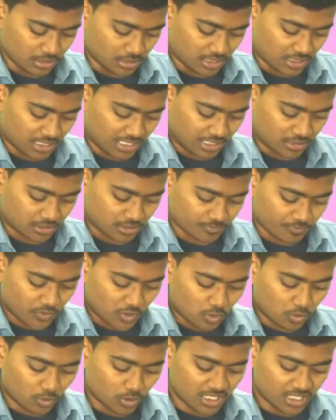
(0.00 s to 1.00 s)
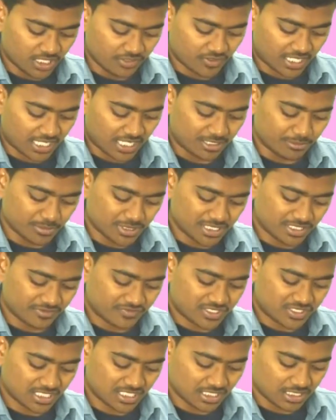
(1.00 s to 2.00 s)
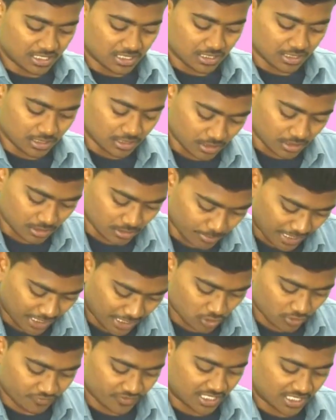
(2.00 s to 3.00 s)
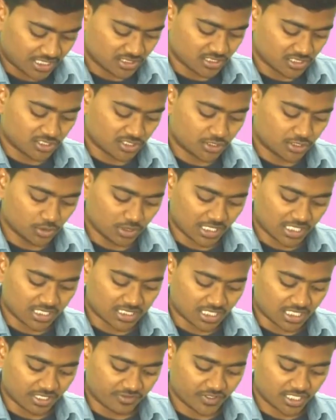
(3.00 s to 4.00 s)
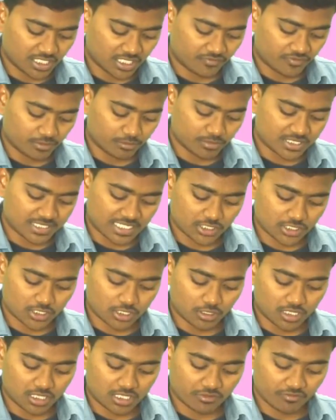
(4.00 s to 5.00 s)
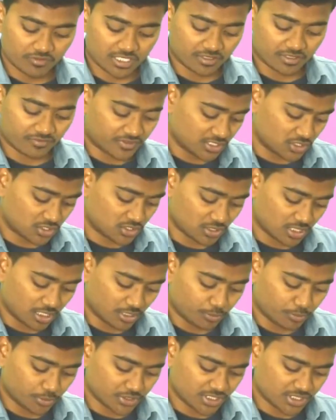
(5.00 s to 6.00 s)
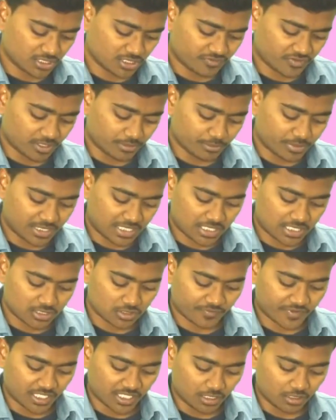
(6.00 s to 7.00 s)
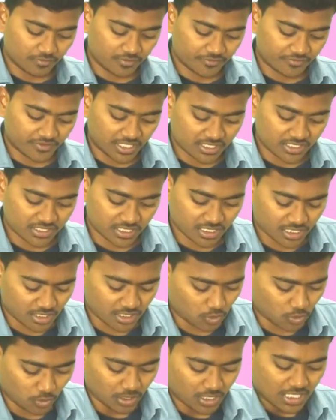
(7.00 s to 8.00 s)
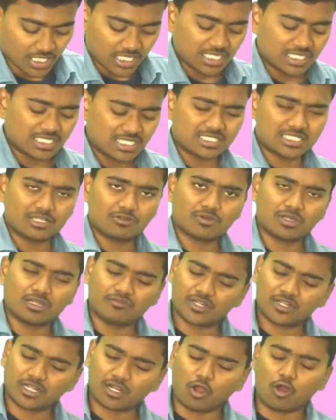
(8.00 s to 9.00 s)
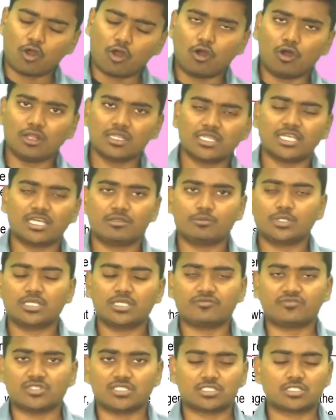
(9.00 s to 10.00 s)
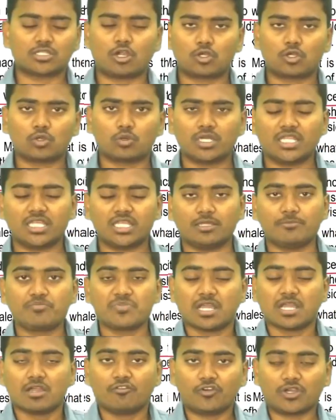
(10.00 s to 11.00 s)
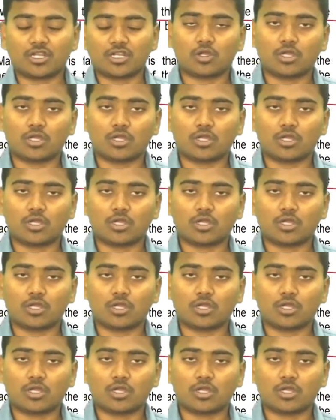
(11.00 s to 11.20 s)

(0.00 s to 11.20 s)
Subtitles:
correct. Only for NBFC Microfinance Institute, a certificate from statutory auditor with reference to the position of company as of the end of the financial year. No, it is required for all the NBFCs, not only for